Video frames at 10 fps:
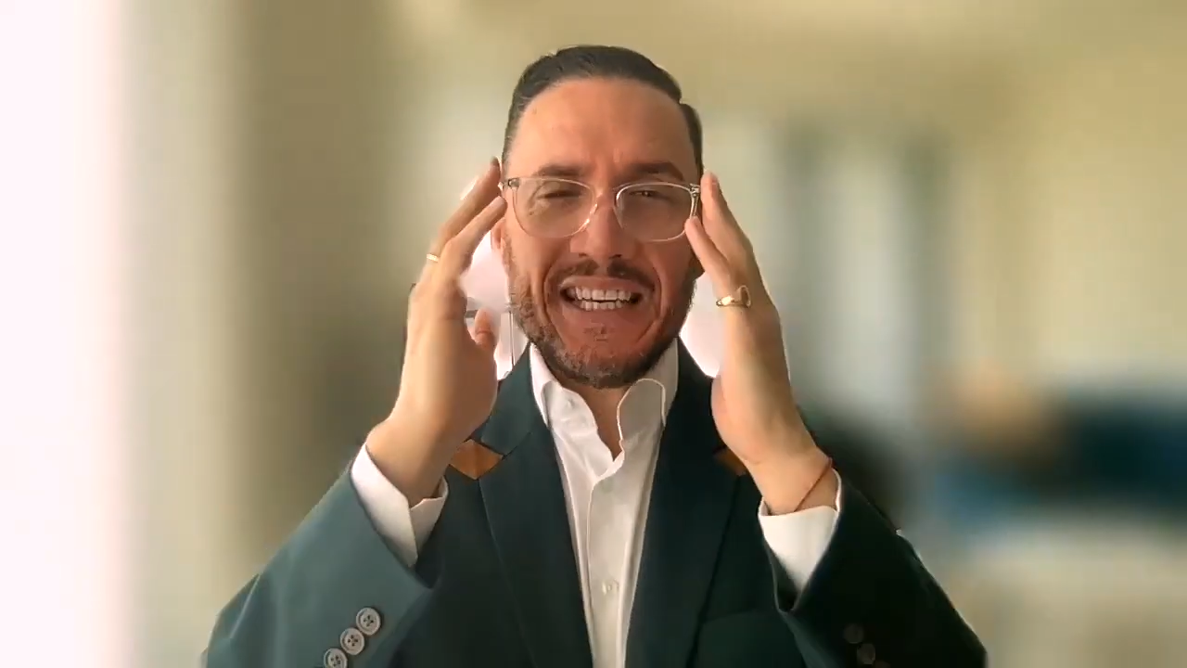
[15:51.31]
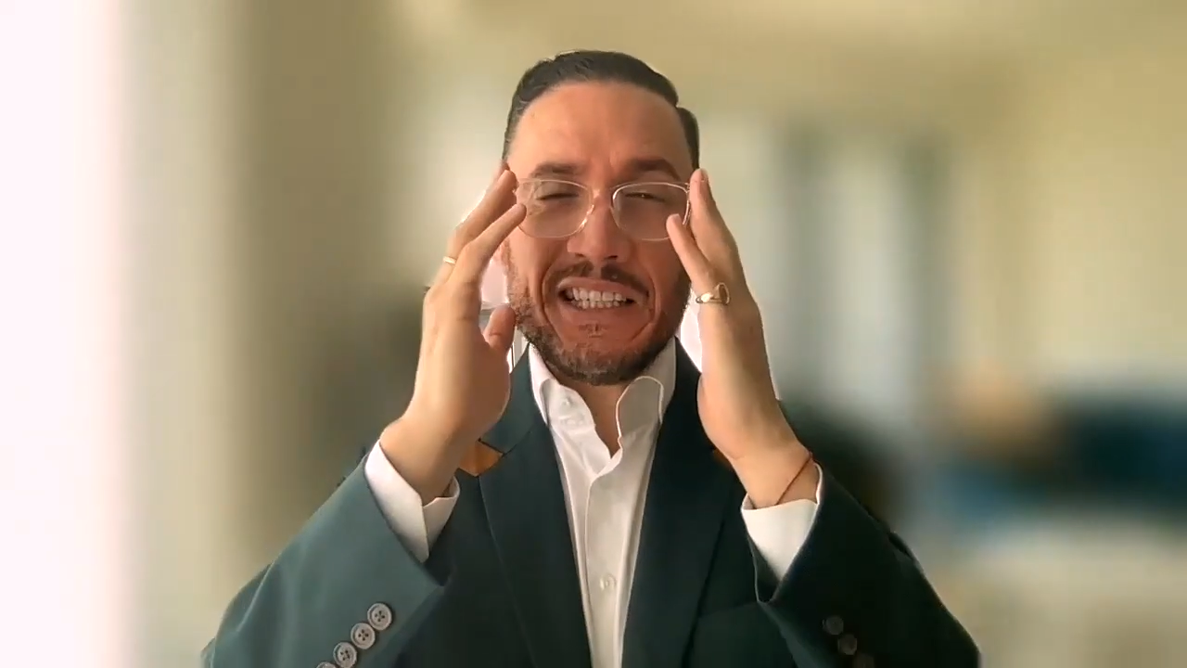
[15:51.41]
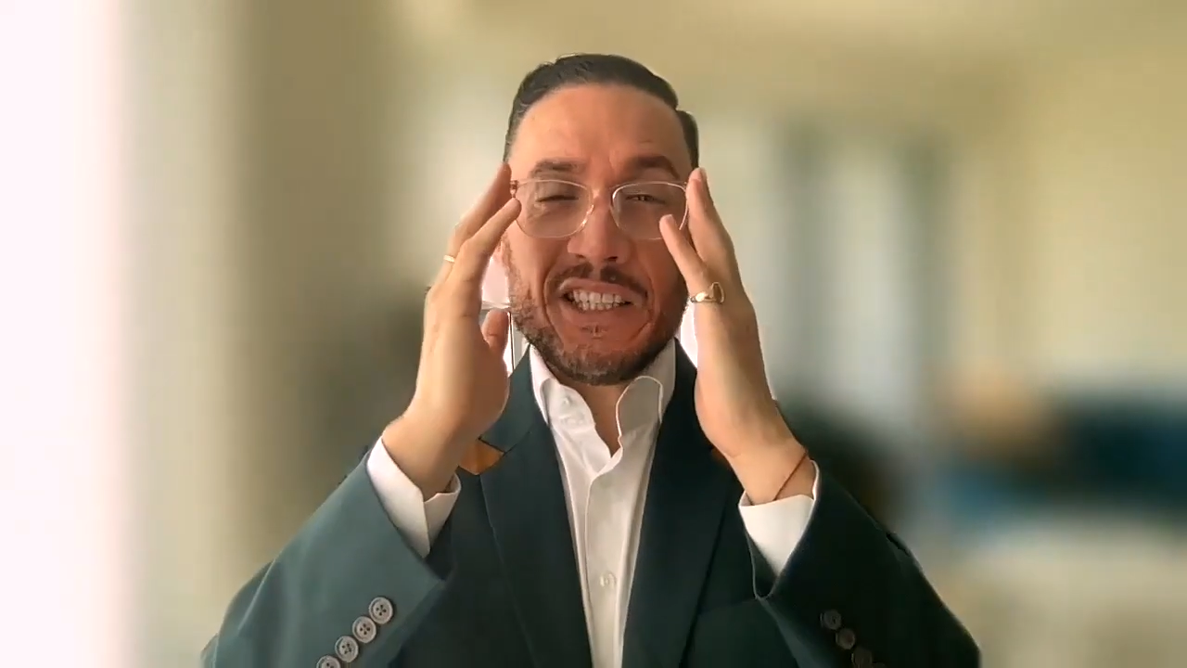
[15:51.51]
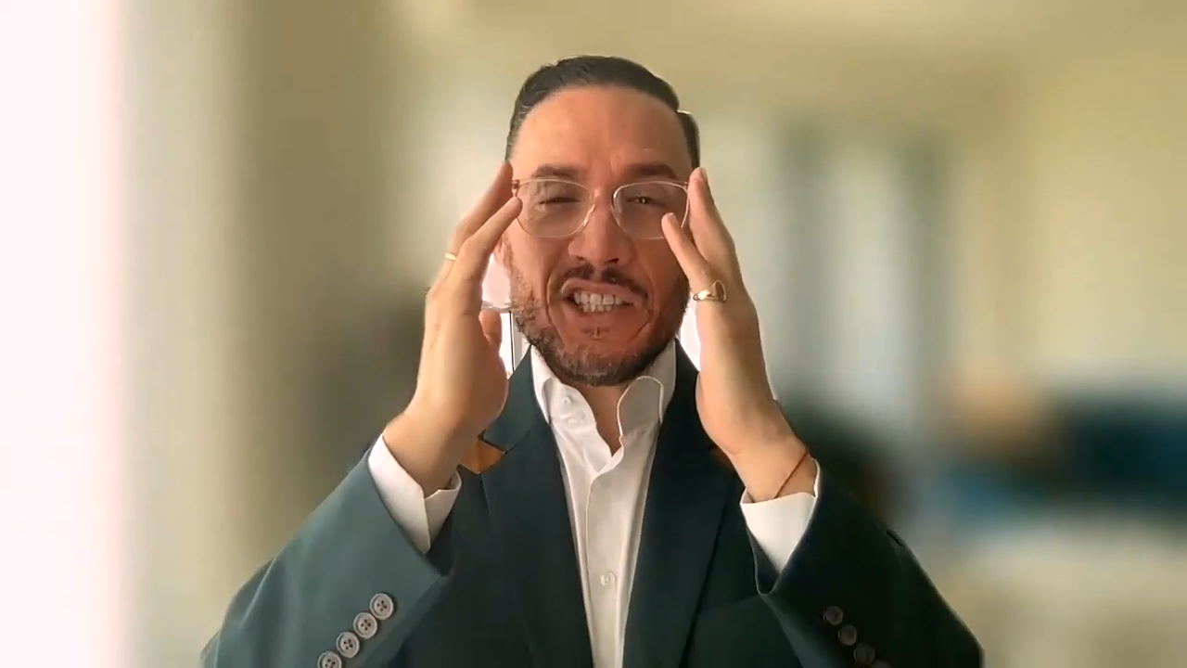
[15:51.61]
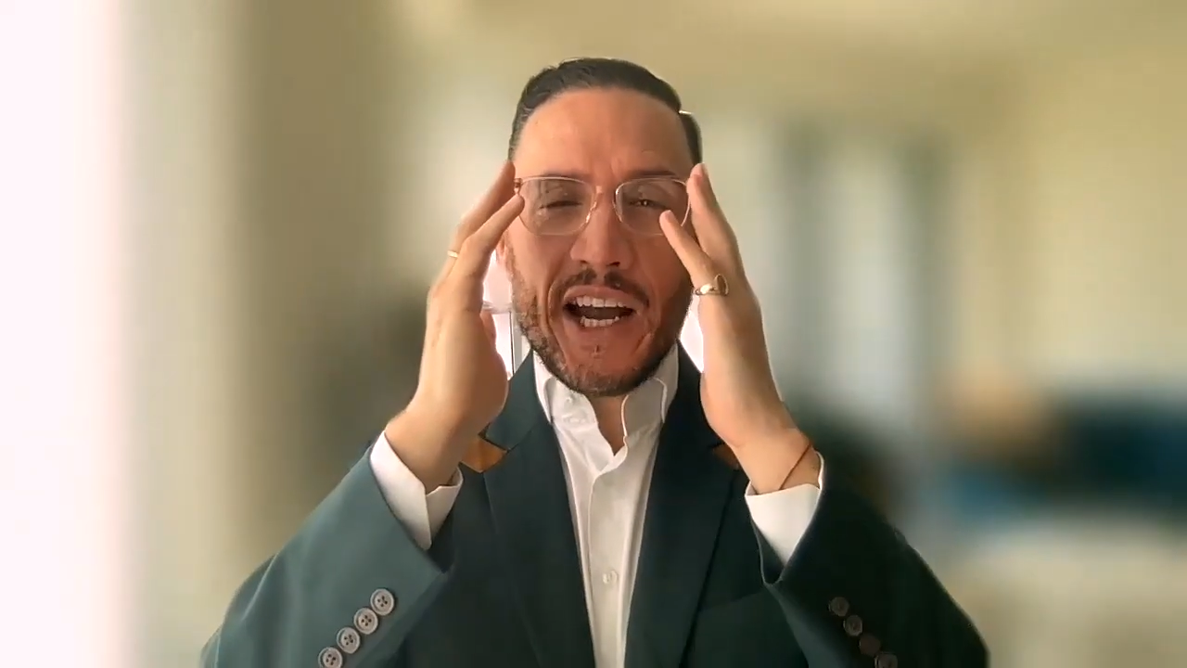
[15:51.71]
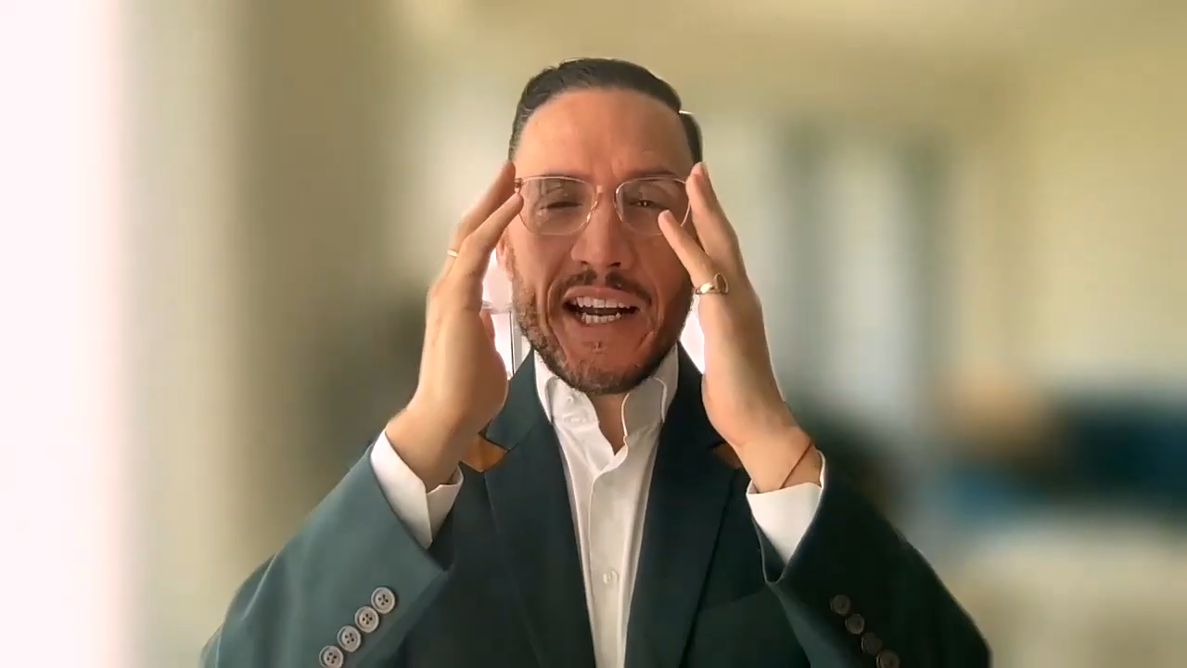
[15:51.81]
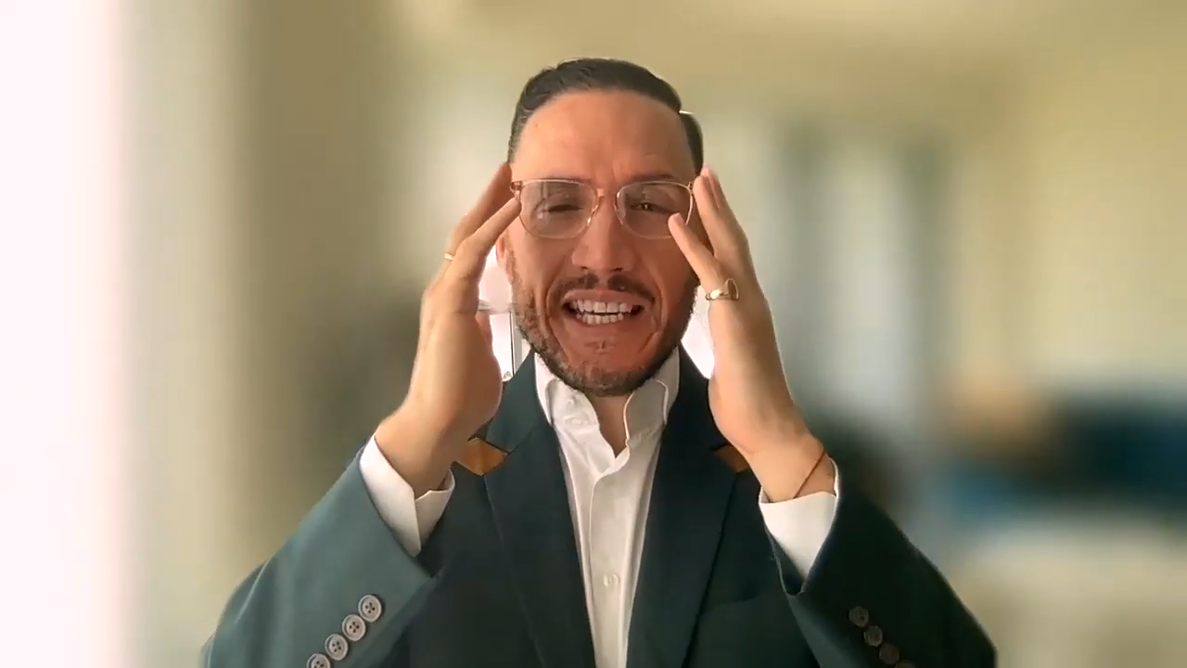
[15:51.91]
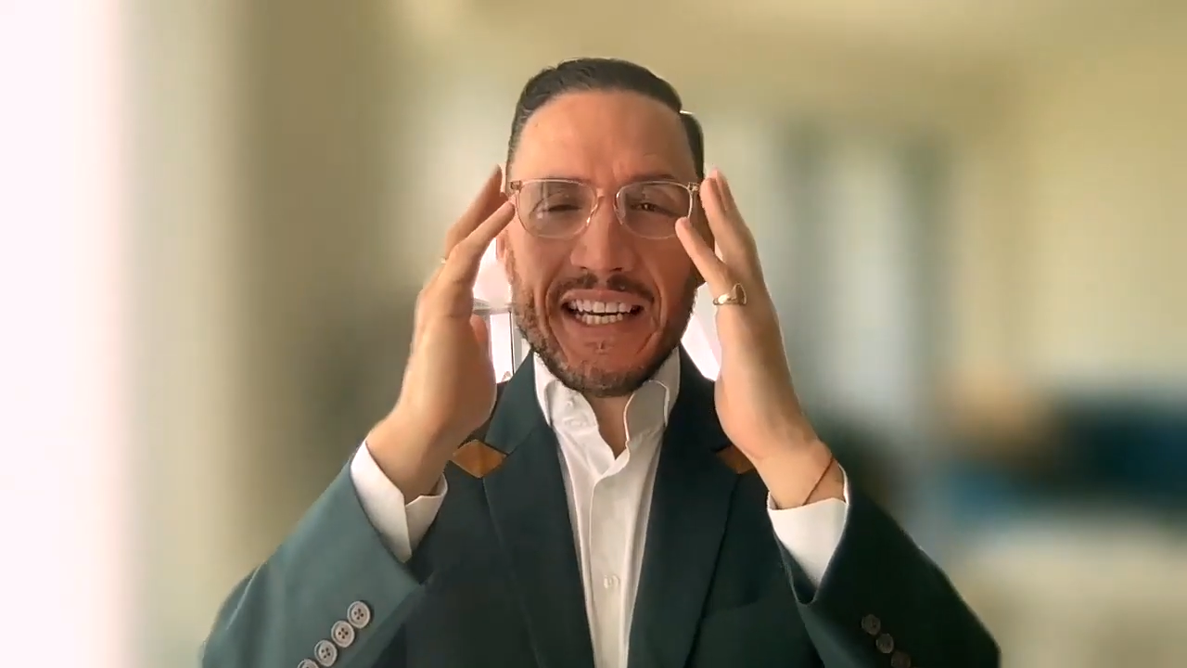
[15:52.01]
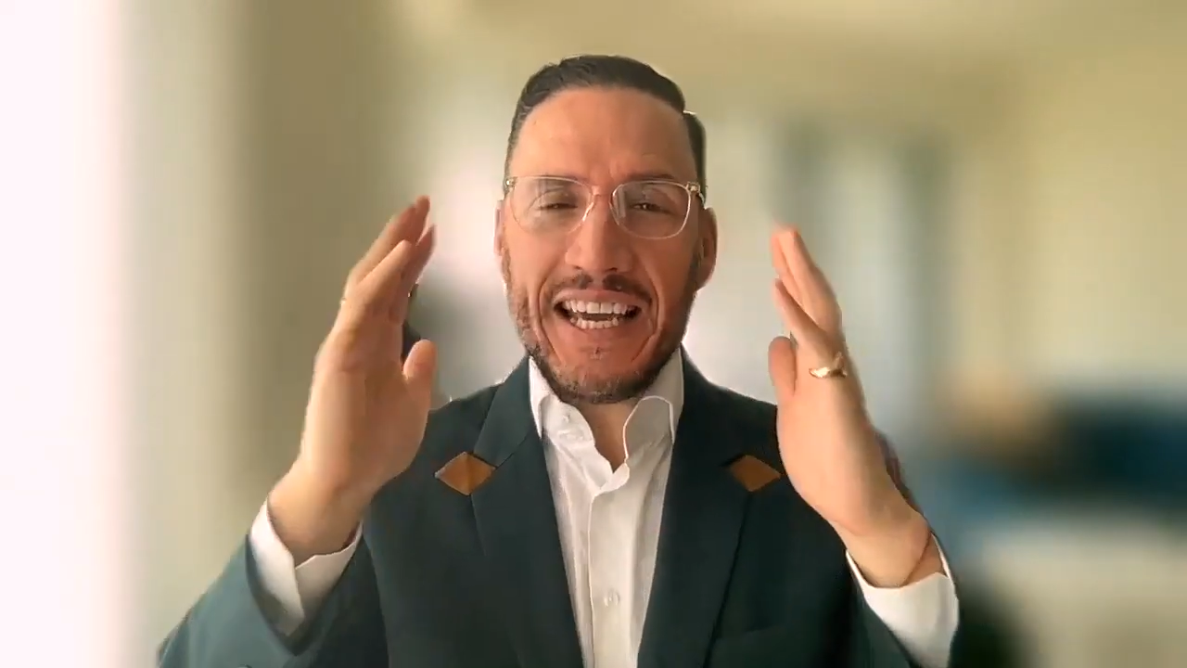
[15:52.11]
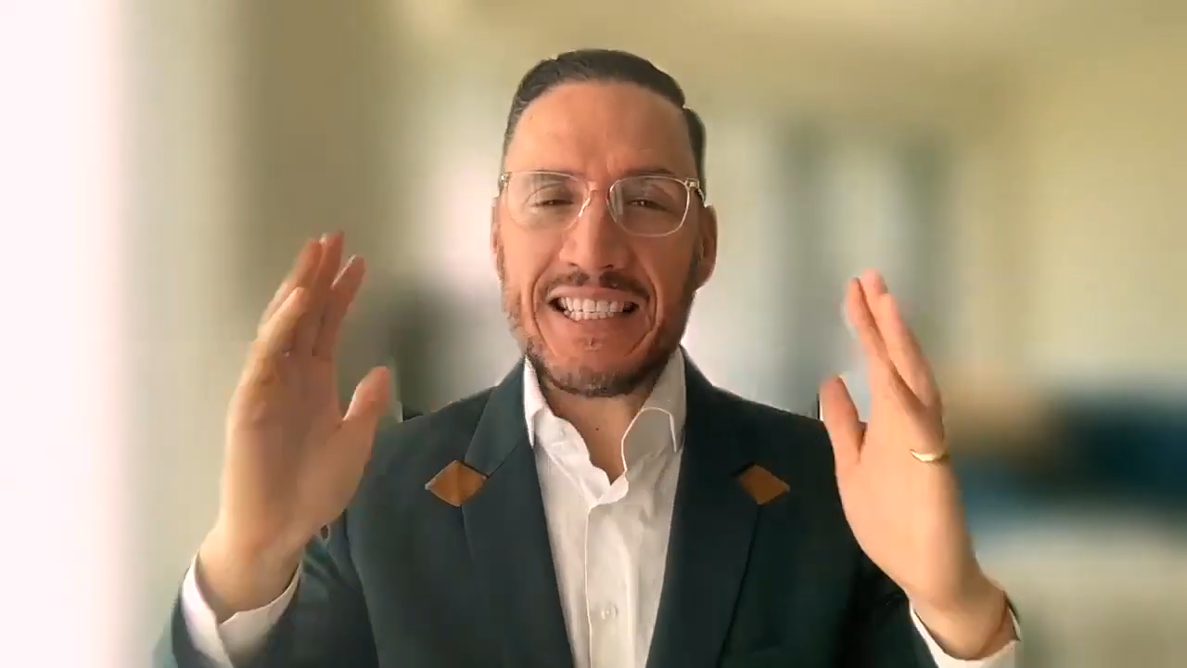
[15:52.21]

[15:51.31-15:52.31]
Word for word: excitingly